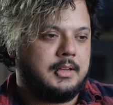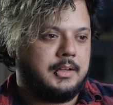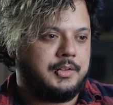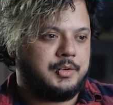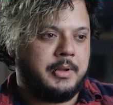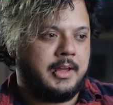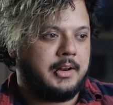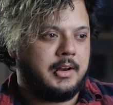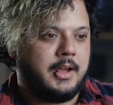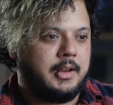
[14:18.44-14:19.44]
in Japan
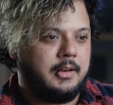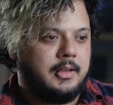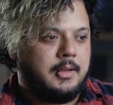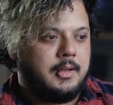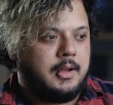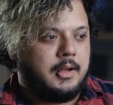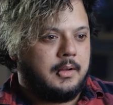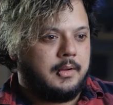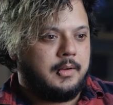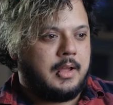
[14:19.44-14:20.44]
at night.
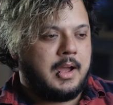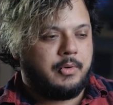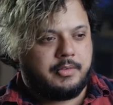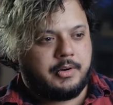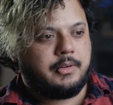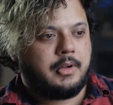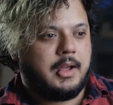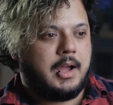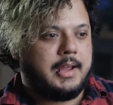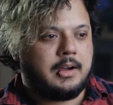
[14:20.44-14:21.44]

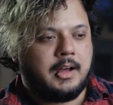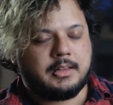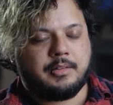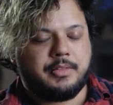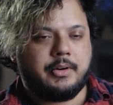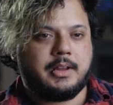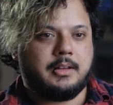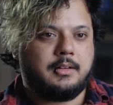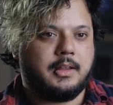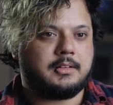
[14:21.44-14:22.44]
However, I can't live there
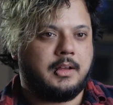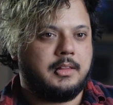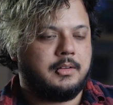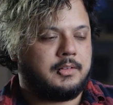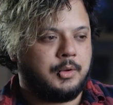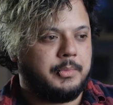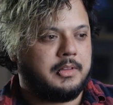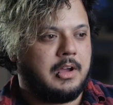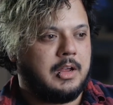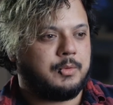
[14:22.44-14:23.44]
again. There's so many
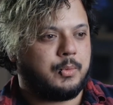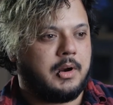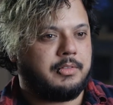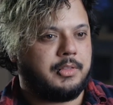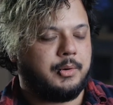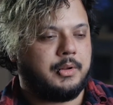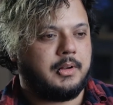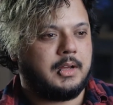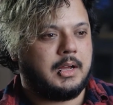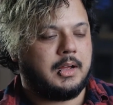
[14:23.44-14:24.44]
times where I've thought,
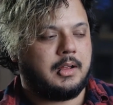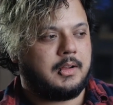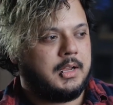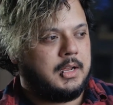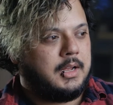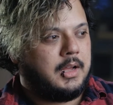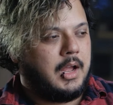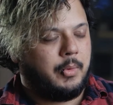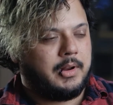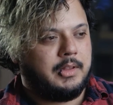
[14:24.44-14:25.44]

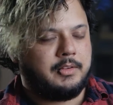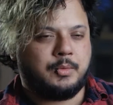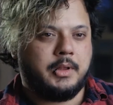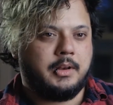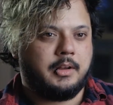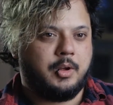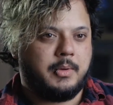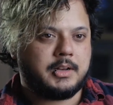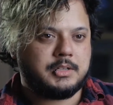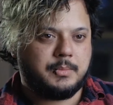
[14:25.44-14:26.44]
I want to leave Sweden and go
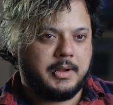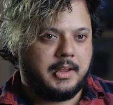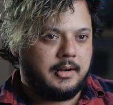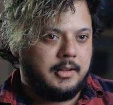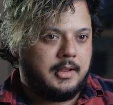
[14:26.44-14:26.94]
back to Japan.